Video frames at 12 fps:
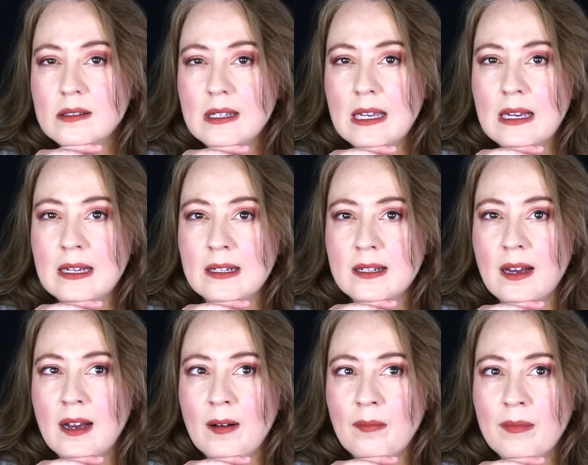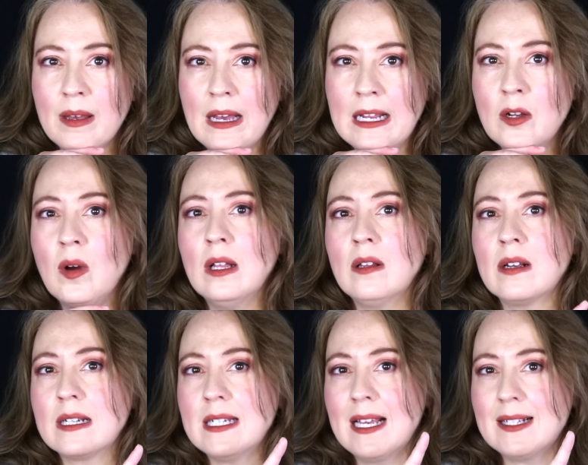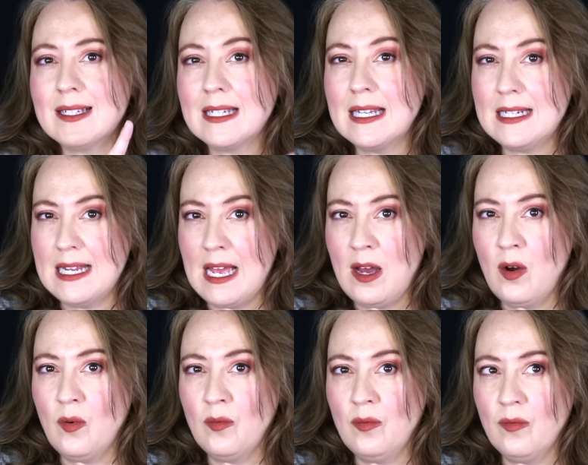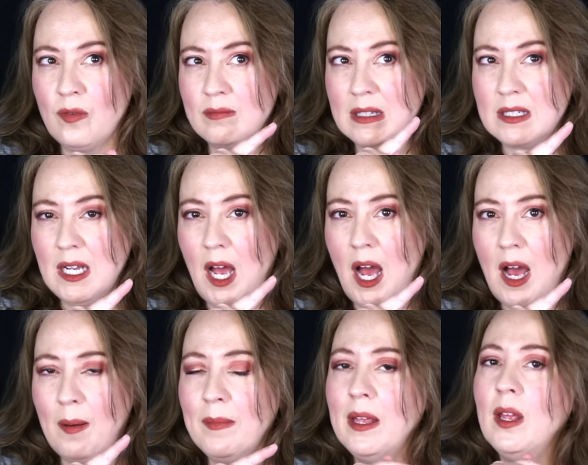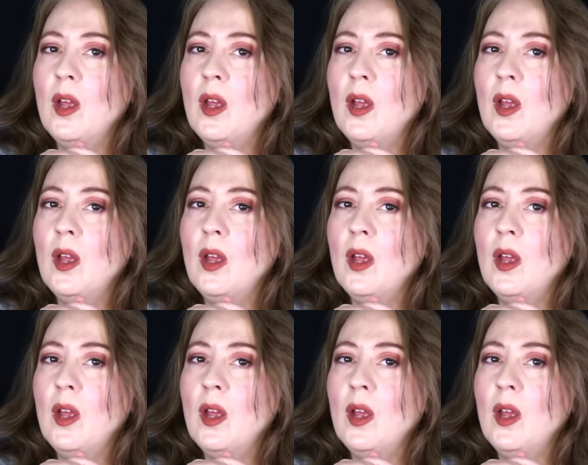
And um, I know how long it takes to get down from the top